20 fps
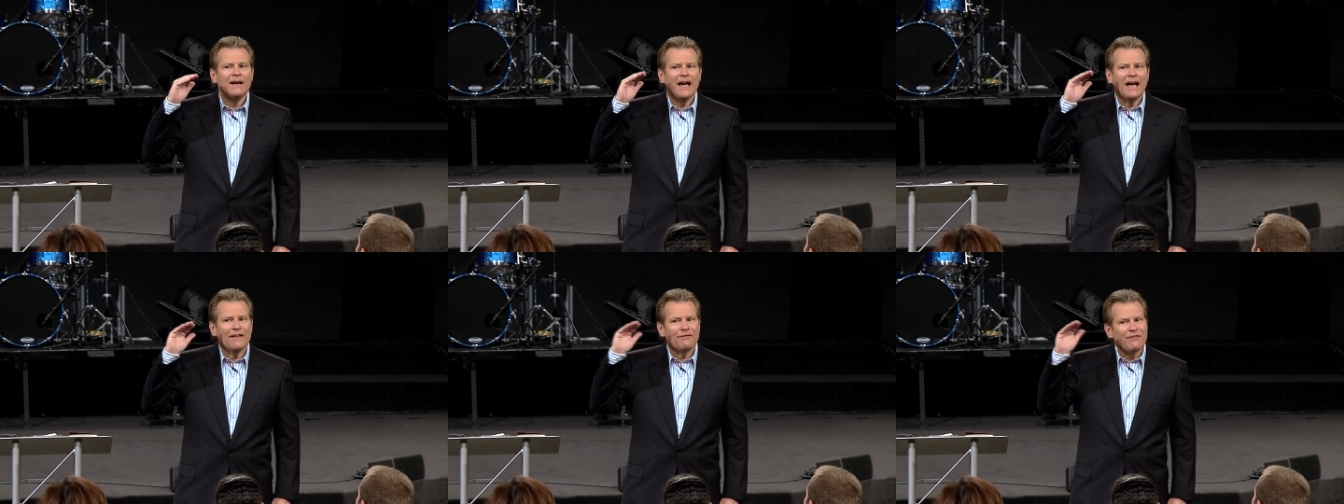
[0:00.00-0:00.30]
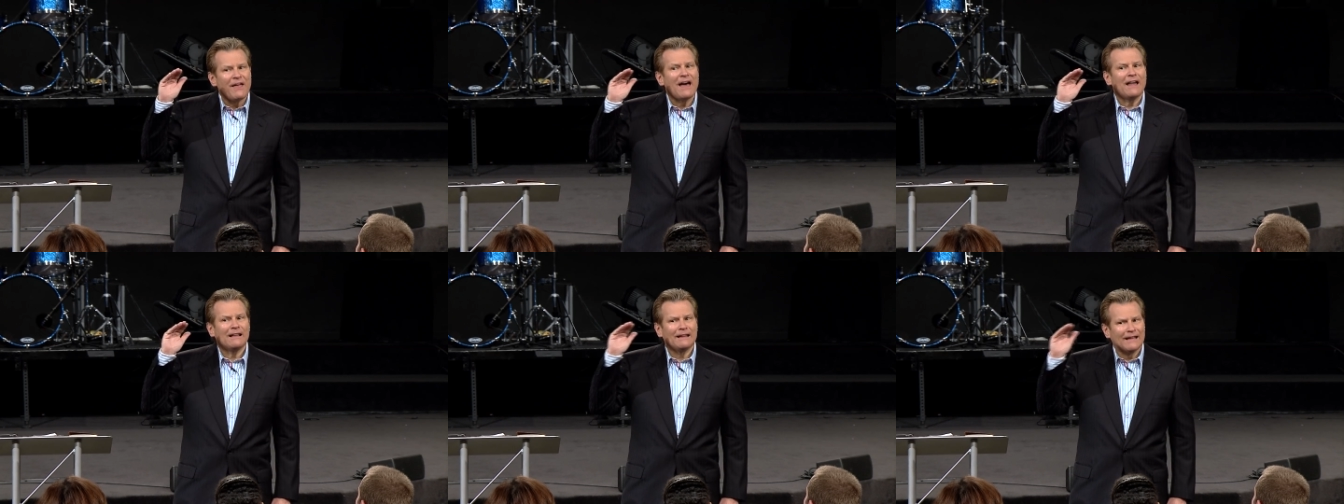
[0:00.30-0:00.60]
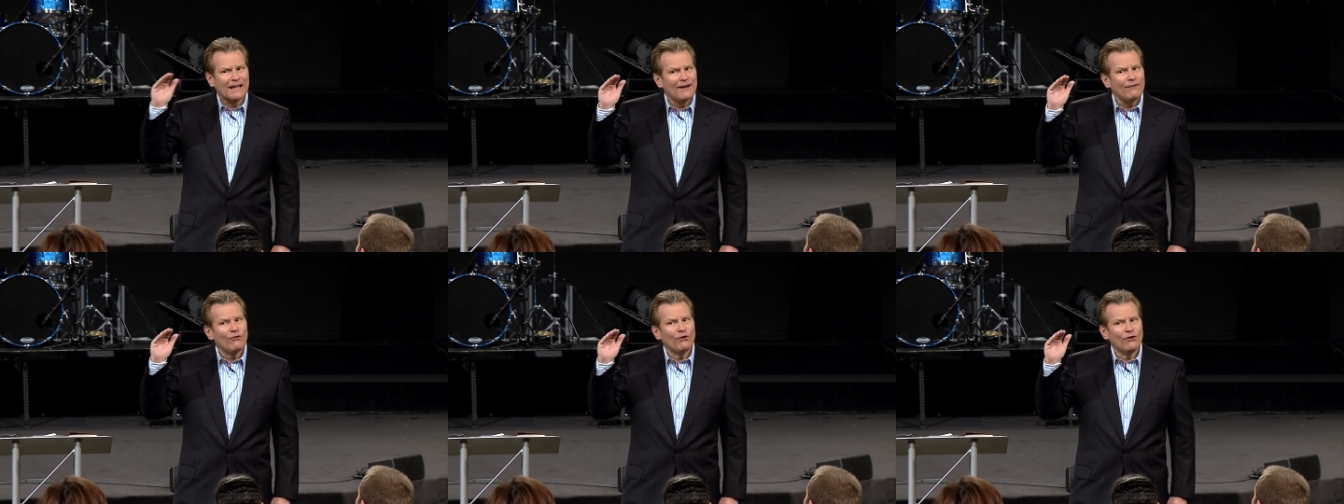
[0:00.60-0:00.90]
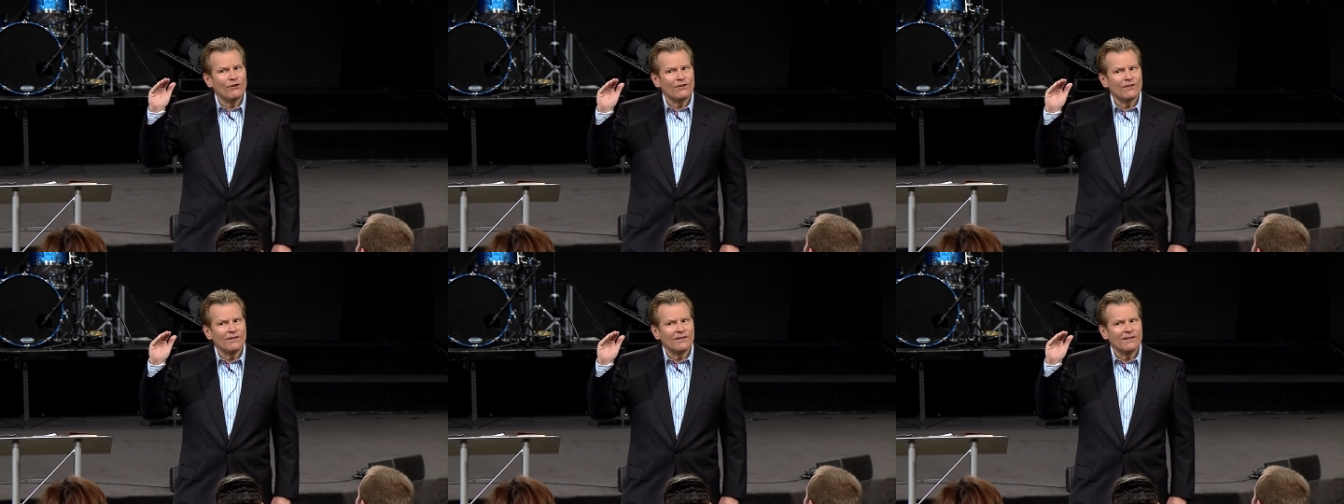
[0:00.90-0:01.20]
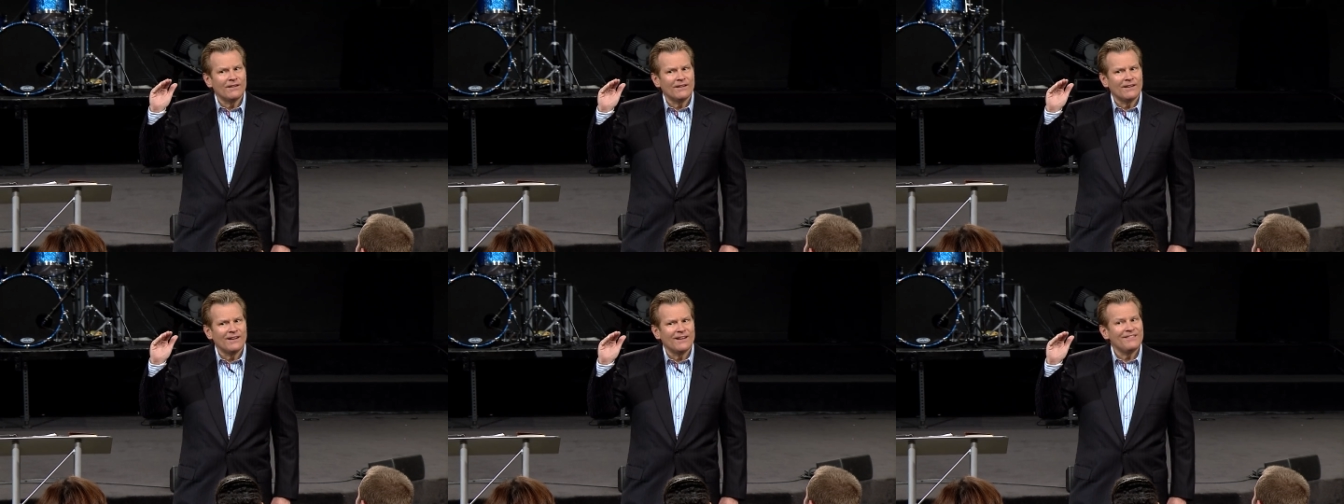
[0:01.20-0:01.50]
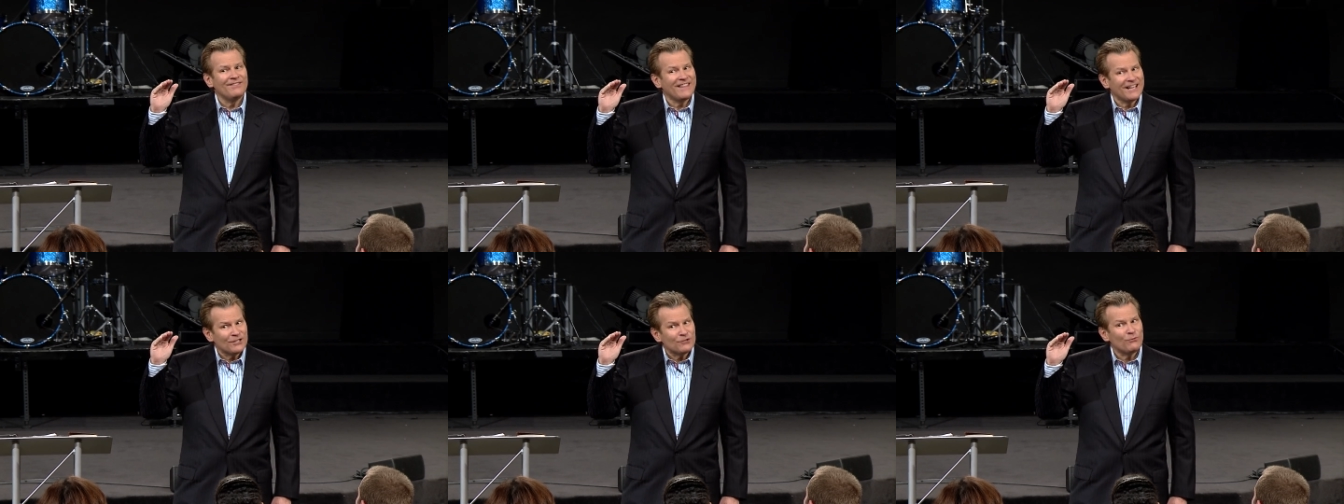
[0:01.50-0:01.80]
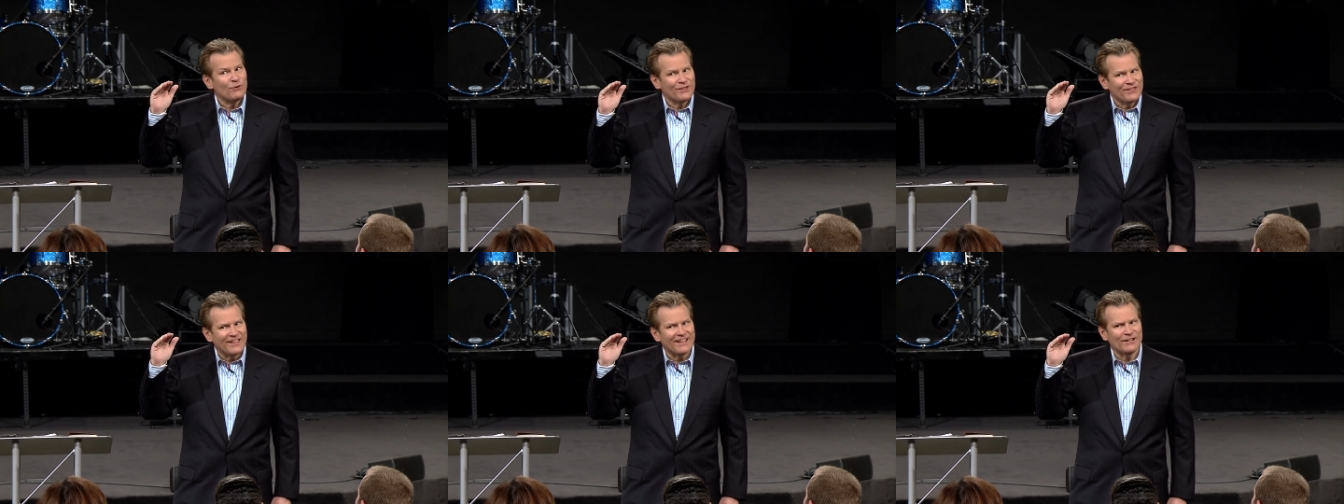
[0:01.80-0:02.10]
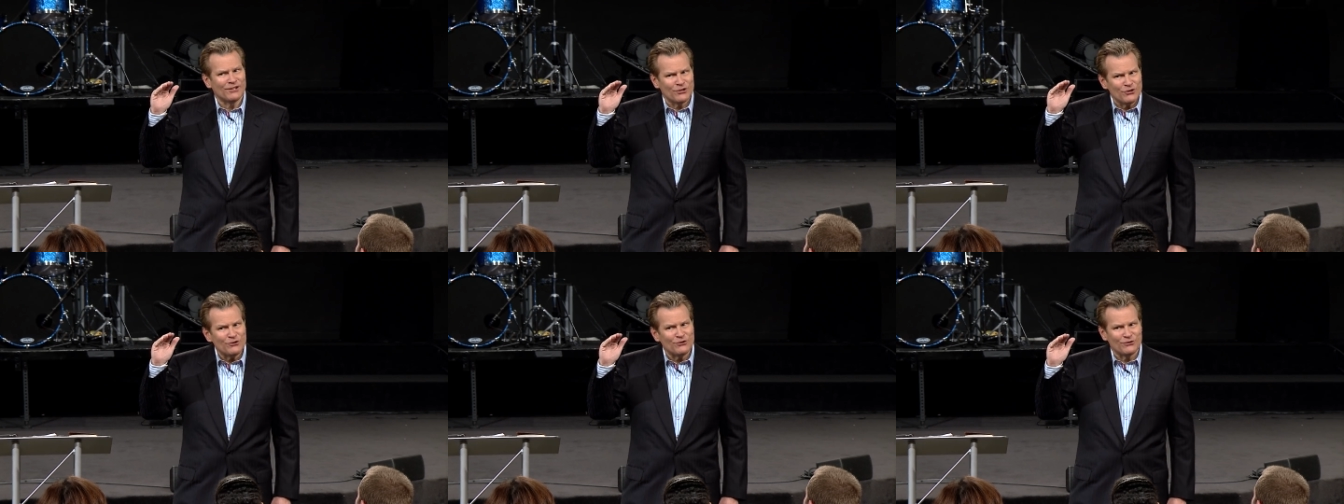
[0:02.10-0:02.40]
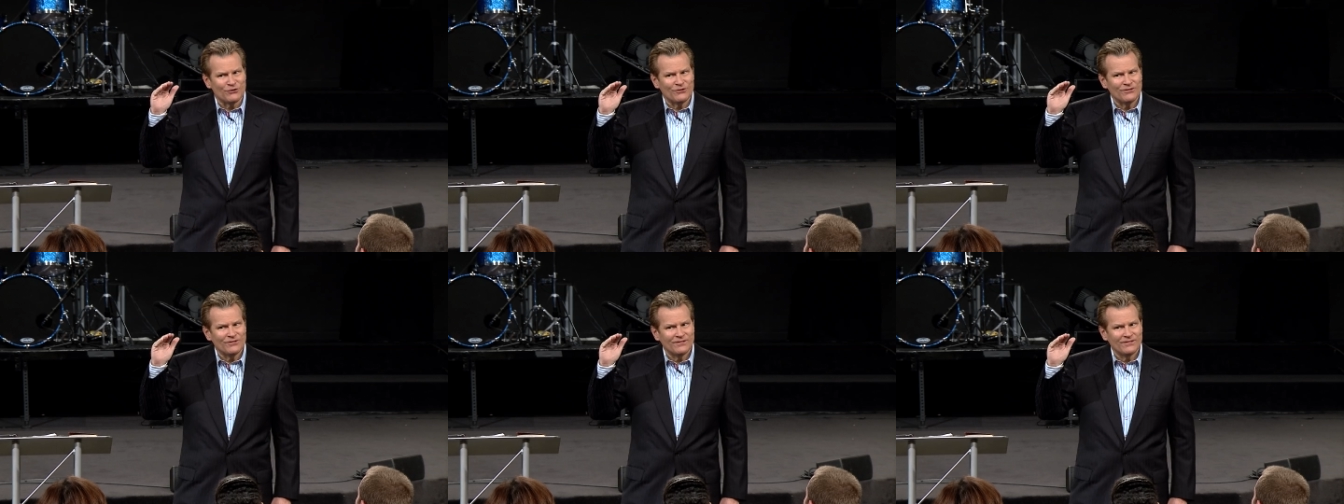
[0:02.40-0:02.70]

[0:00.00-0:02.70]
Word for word: at that level, that's what they do.